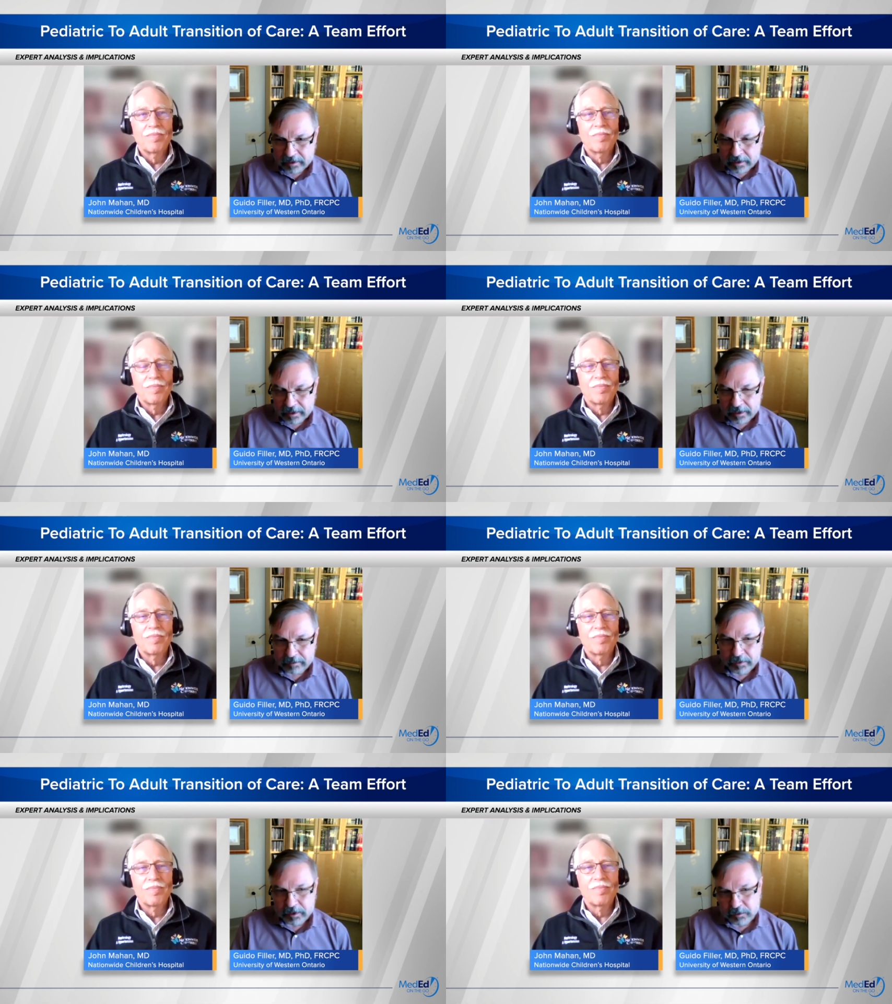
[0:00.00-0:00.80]
Speaker 1: And it
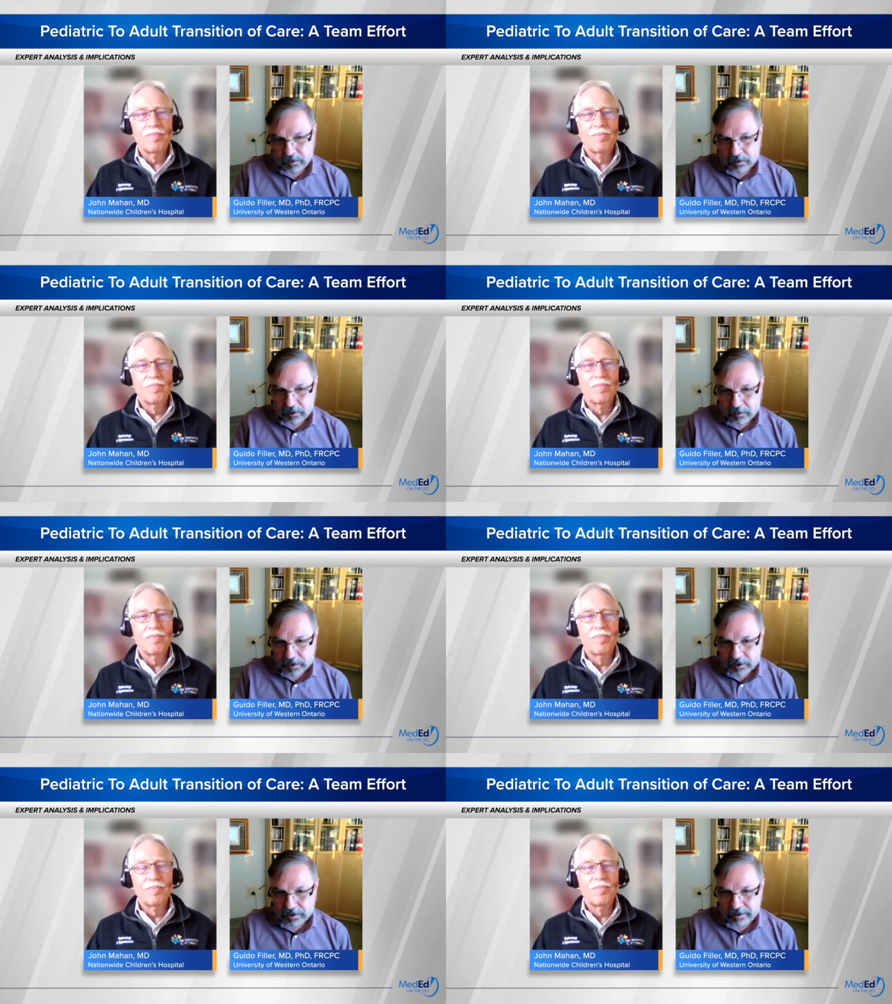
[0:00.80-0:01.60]
brings me to the
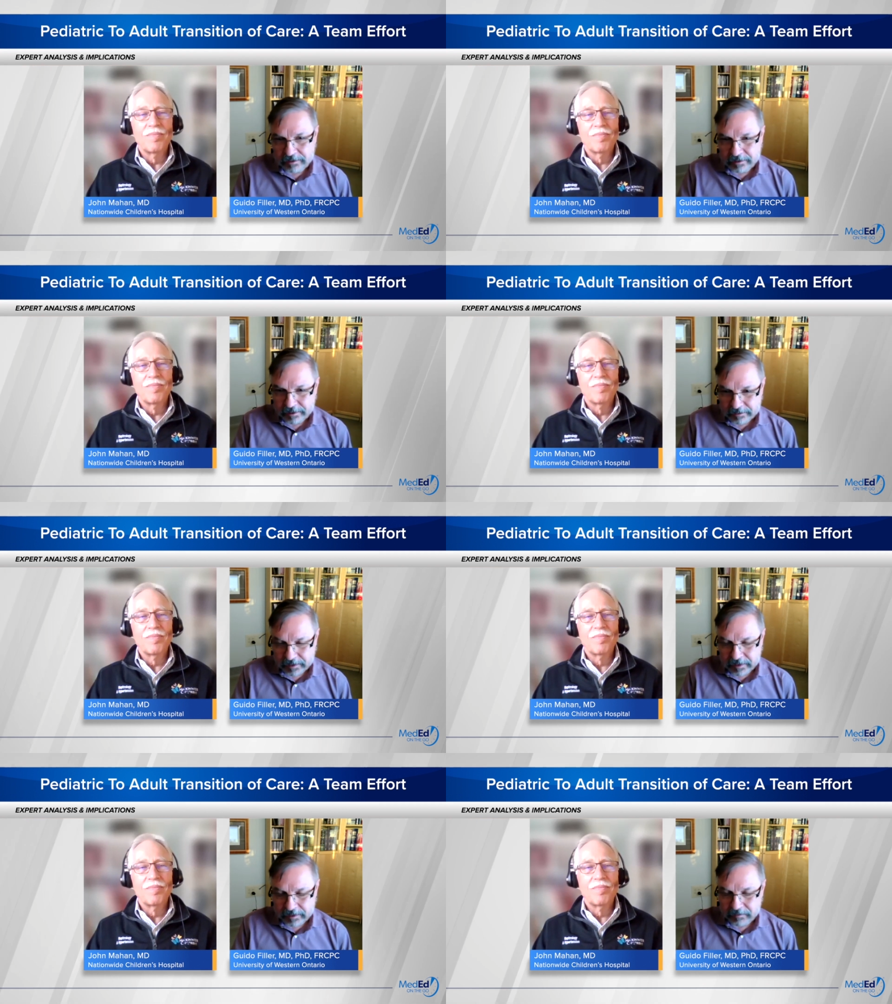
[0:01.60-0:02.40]
question
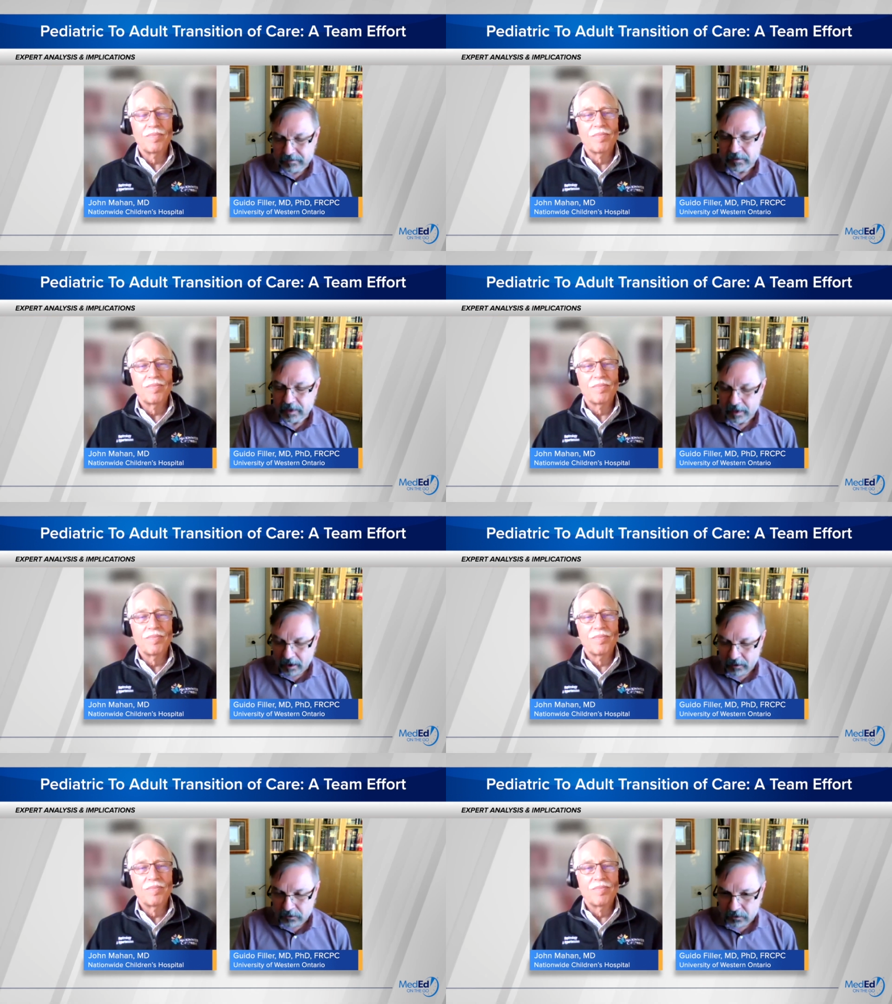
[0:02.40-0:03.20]
um,
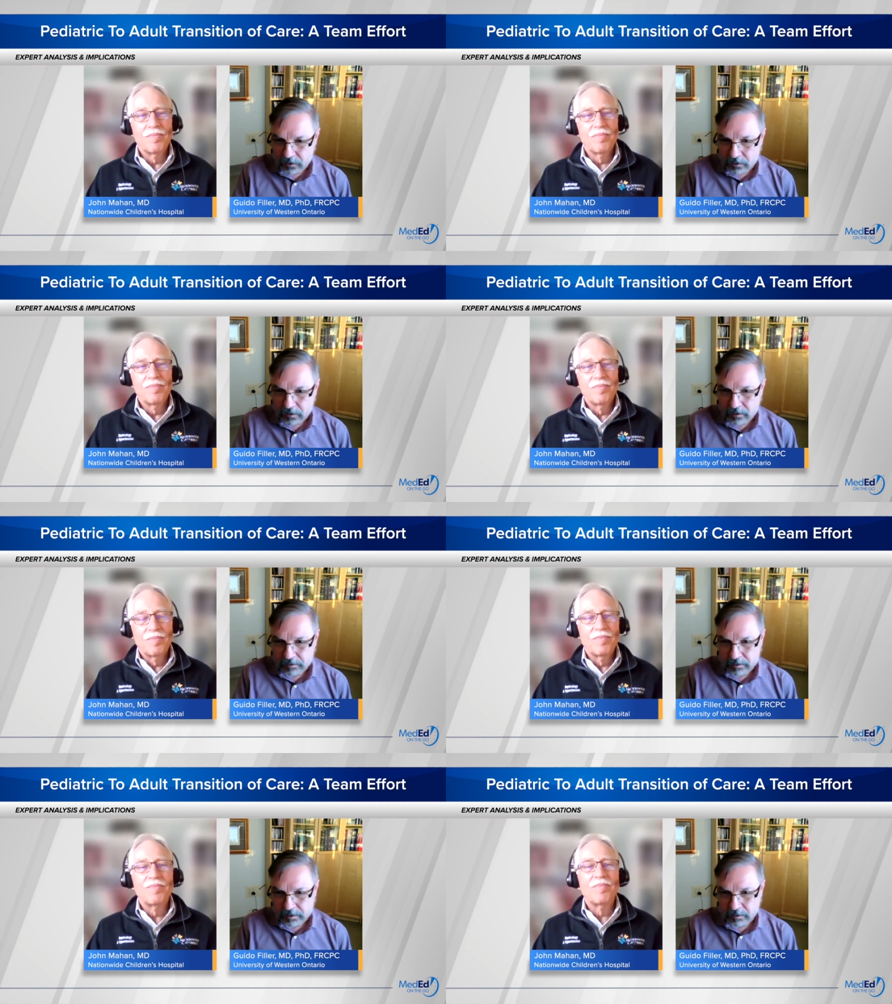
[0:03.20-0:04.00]
how do you do it
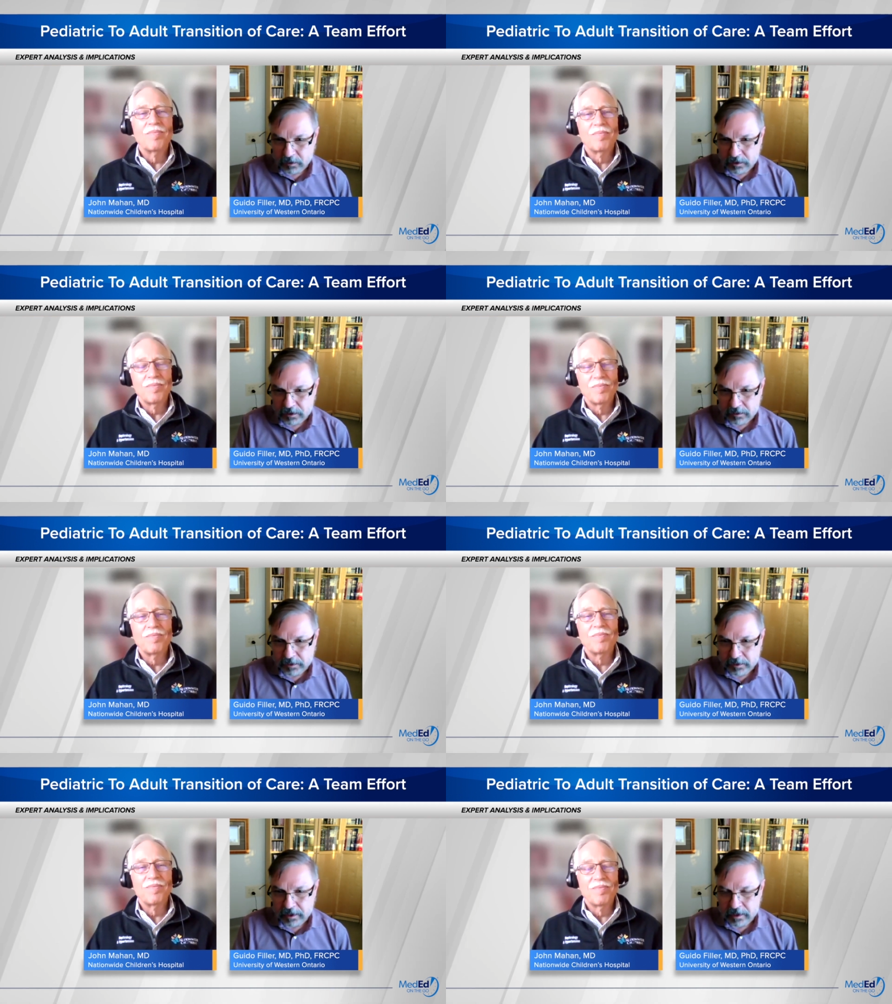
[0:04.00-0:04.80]
with a
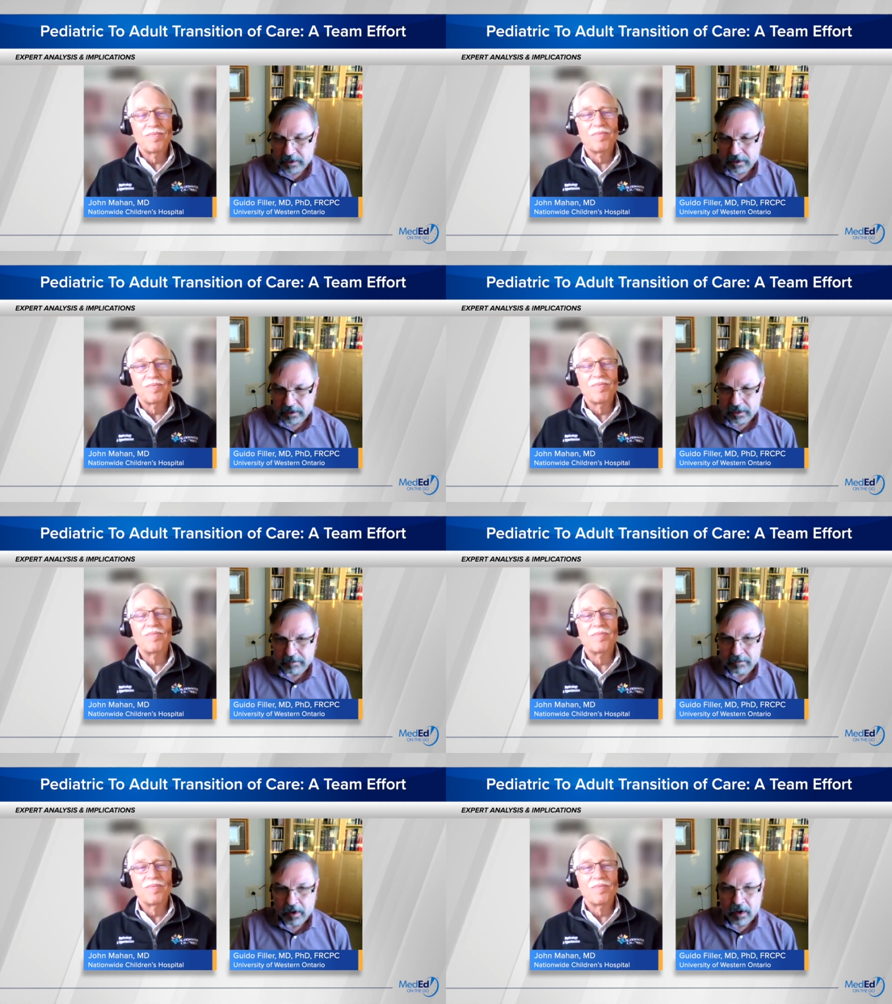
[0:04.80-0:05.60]
multidisciplinary team?